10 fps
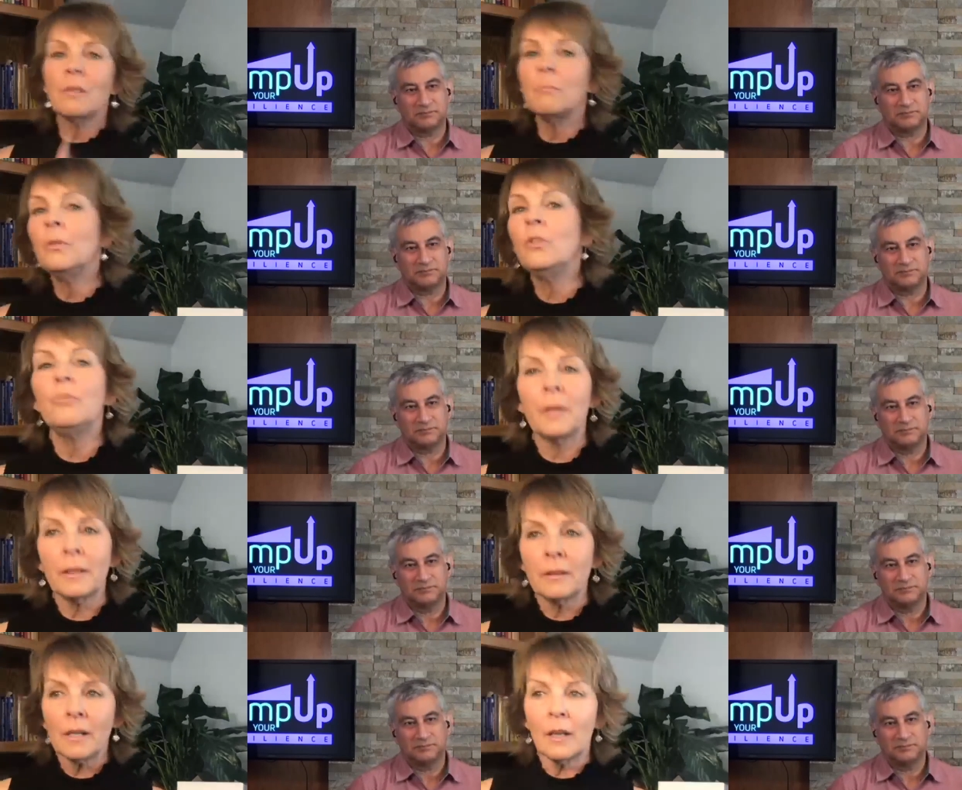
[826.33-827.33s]

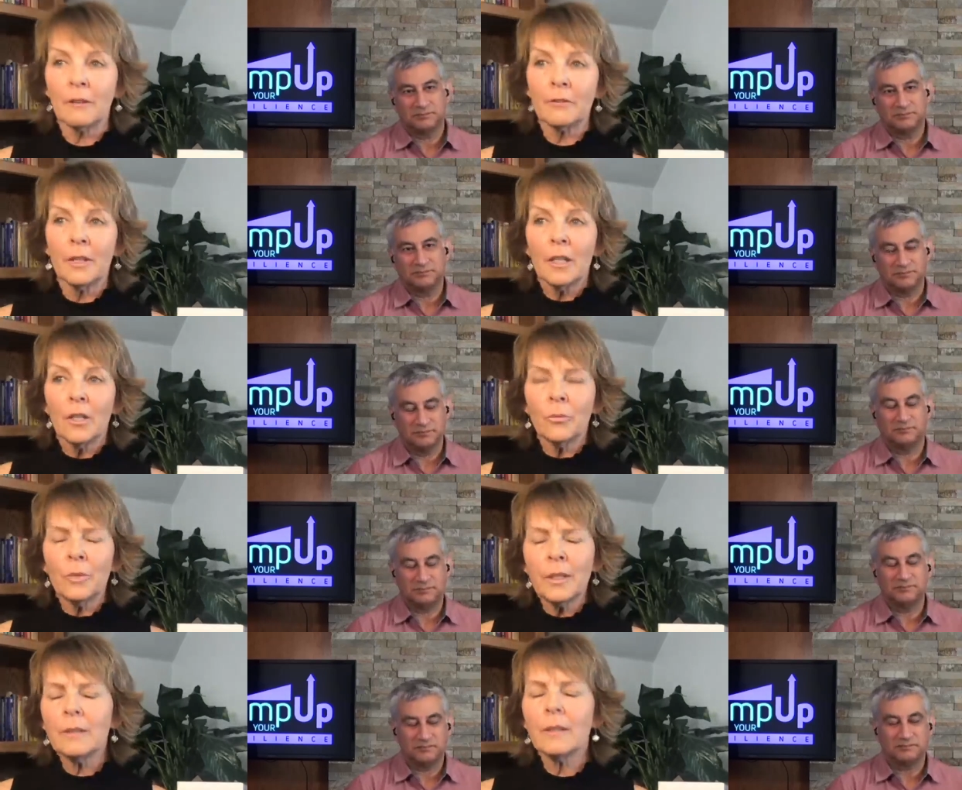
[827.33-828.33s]
Speaker 1: movement of mm-hmm.
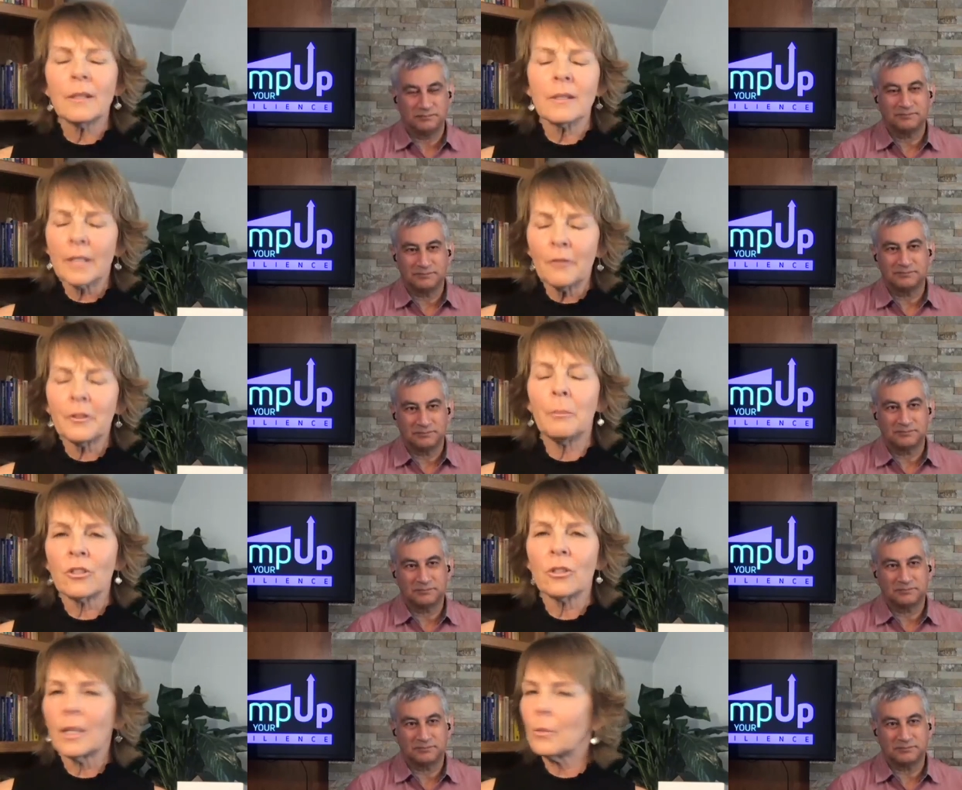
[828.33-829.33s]
really the self
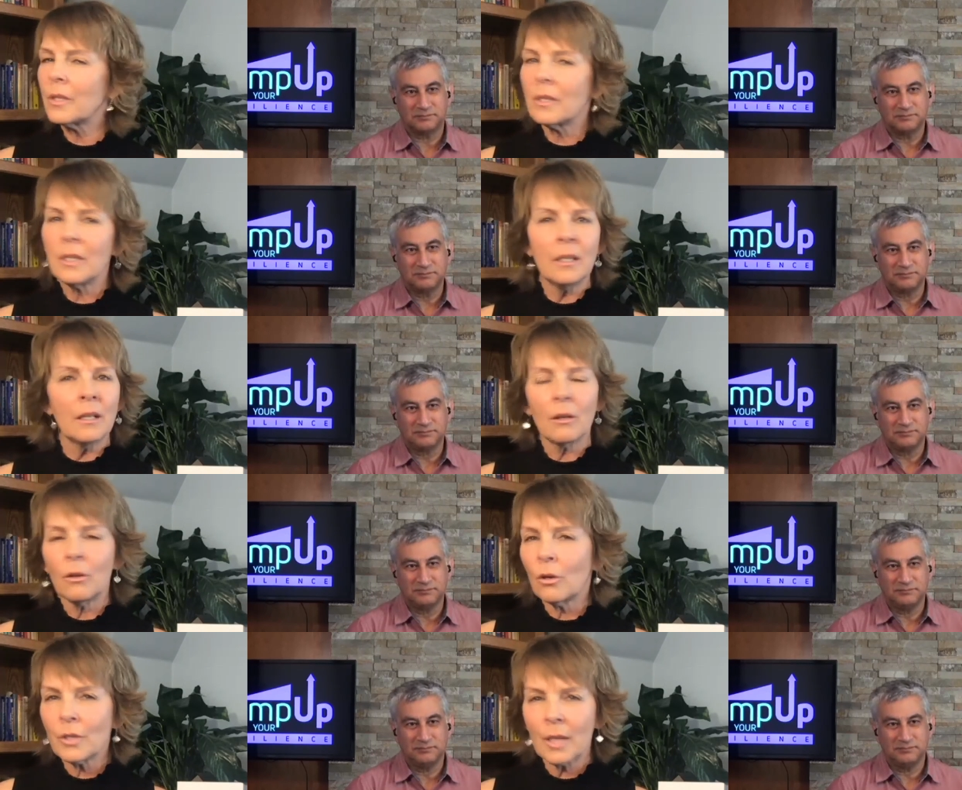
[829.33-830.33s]
compassion that was needed
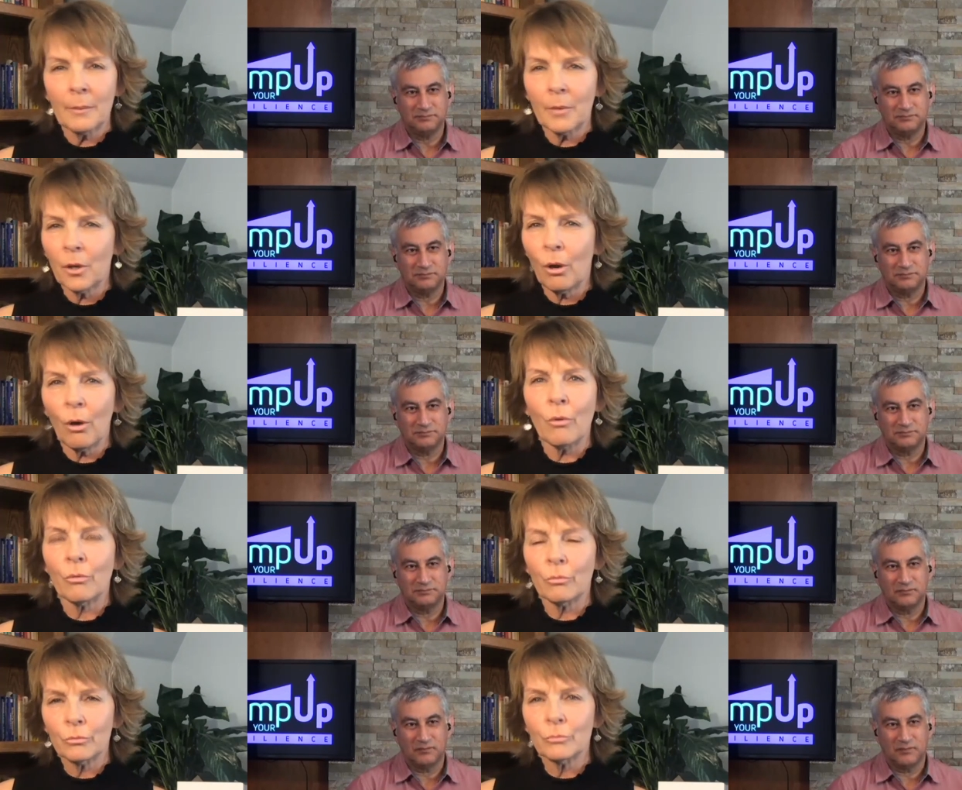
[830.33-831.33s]
a long time
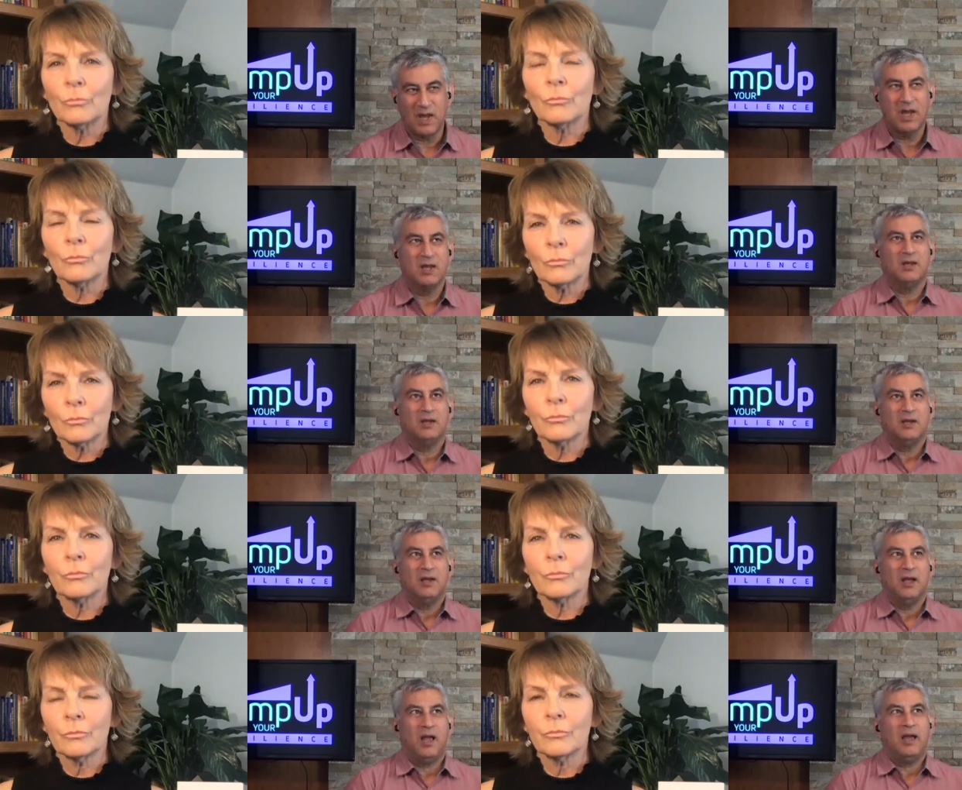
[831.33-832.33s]
ago.
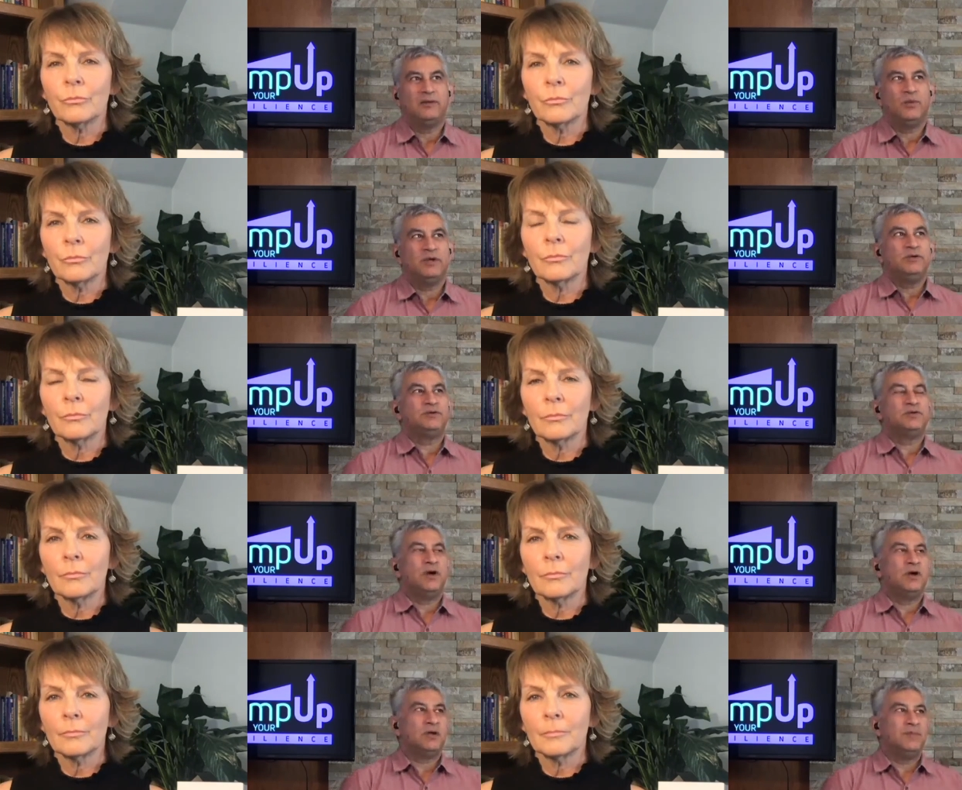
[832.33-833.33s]
Speaker 2: And when you
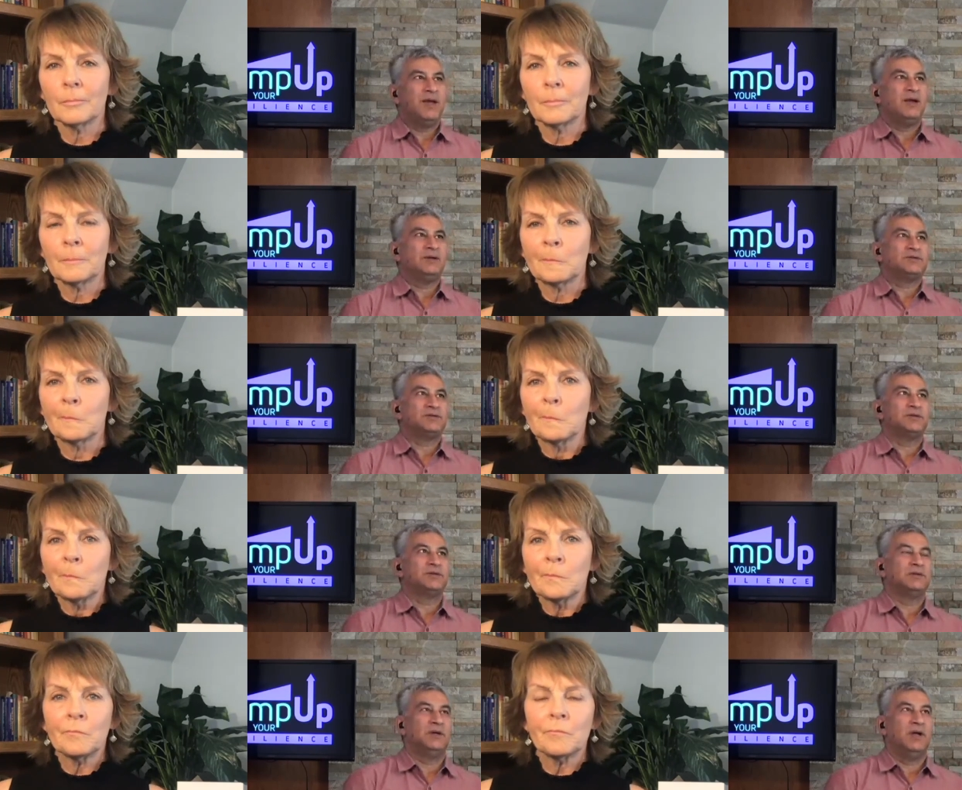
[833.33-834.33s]
talk about
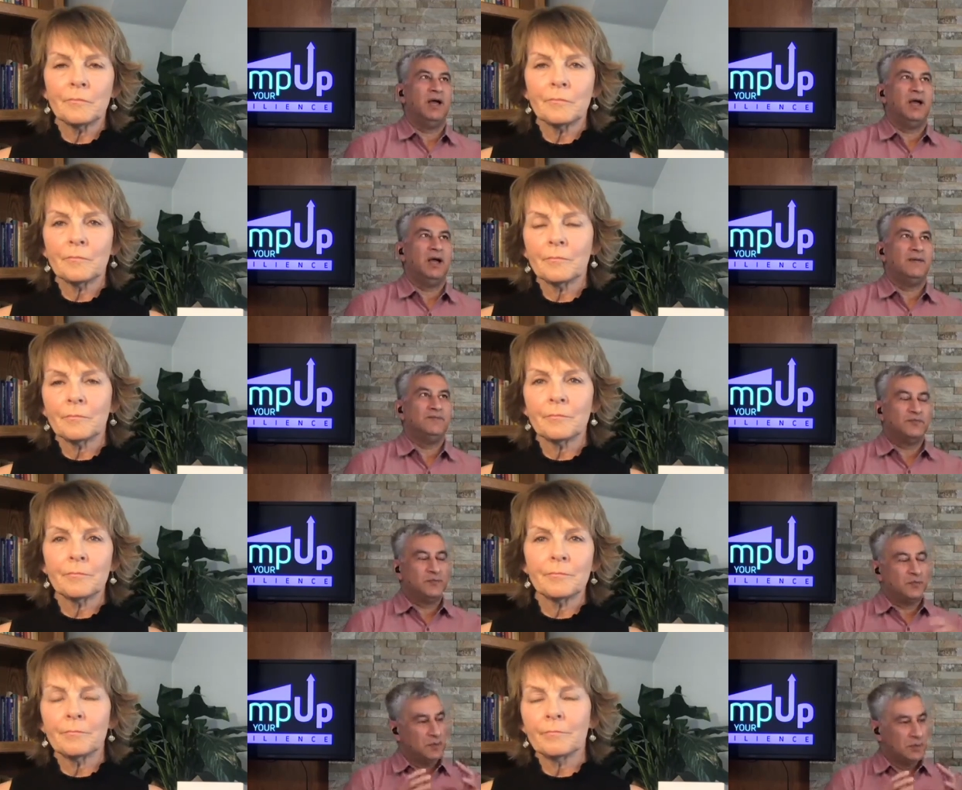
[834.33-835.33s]
um,
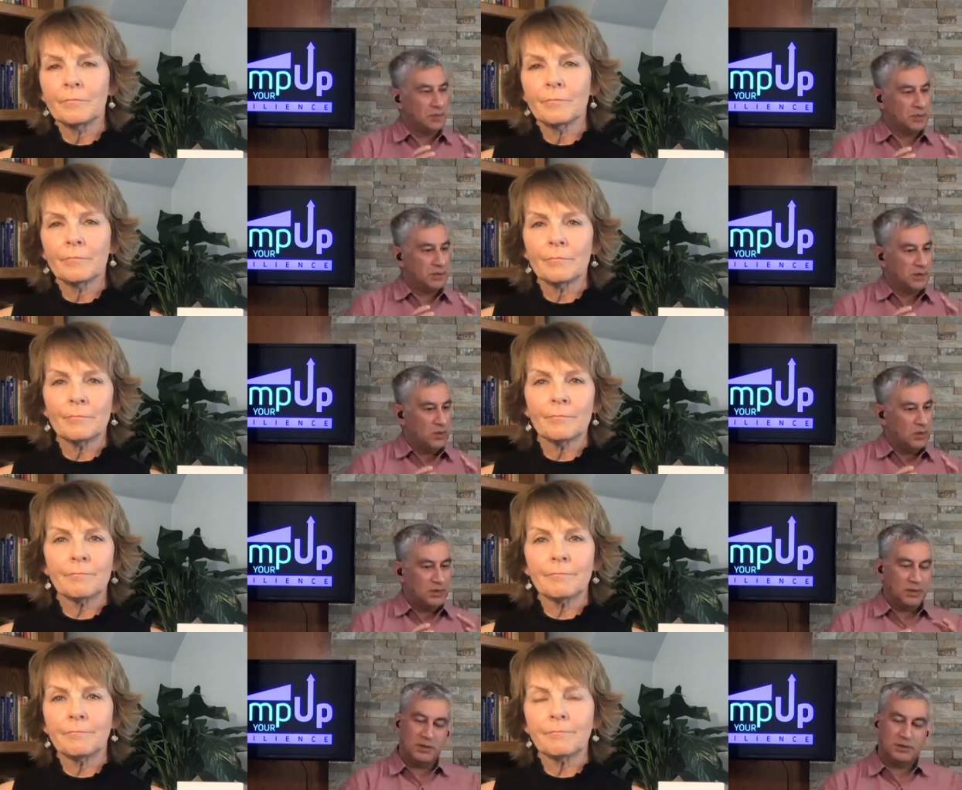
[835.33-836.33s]

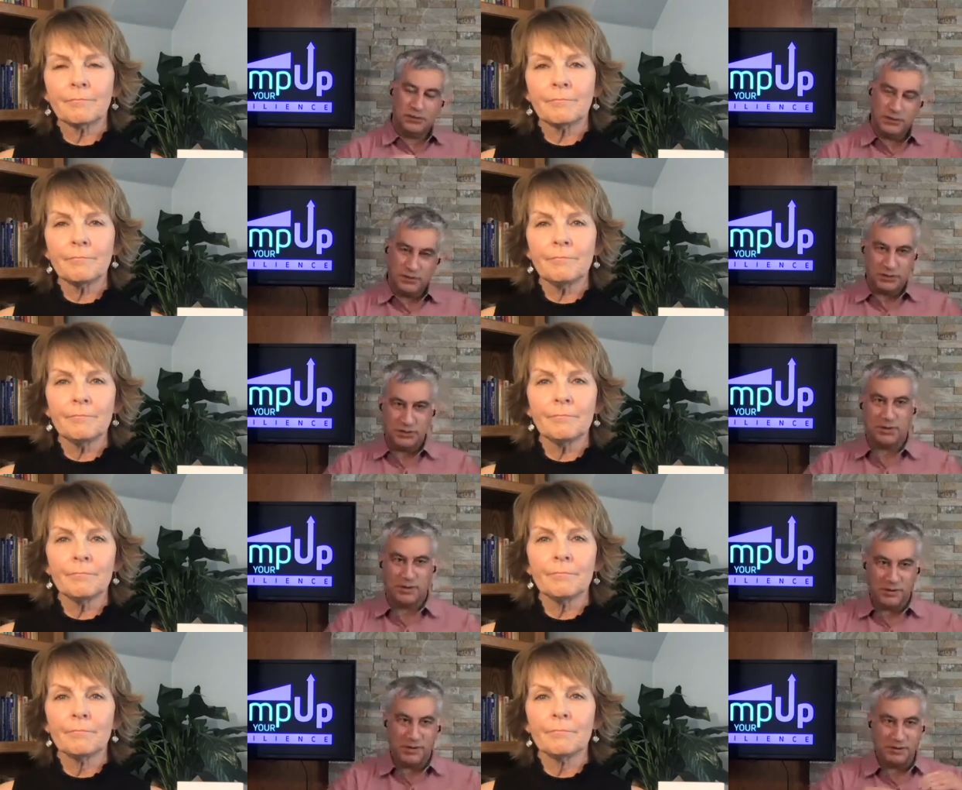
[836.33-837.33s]
intuition and
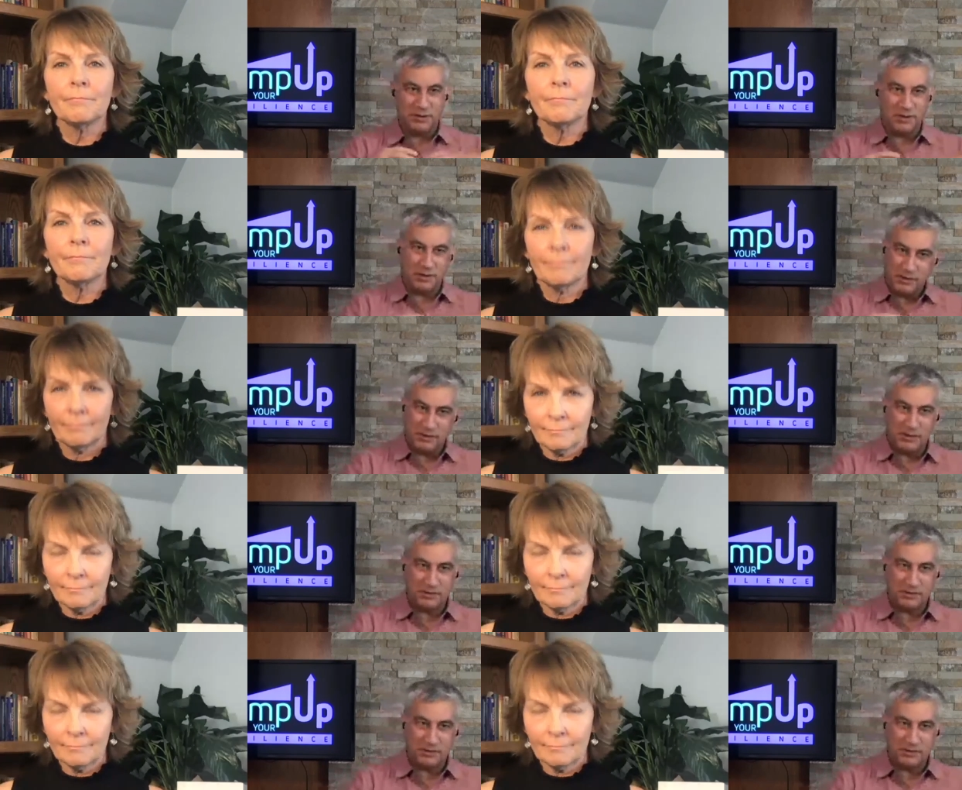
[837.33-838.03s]
things and the, the, the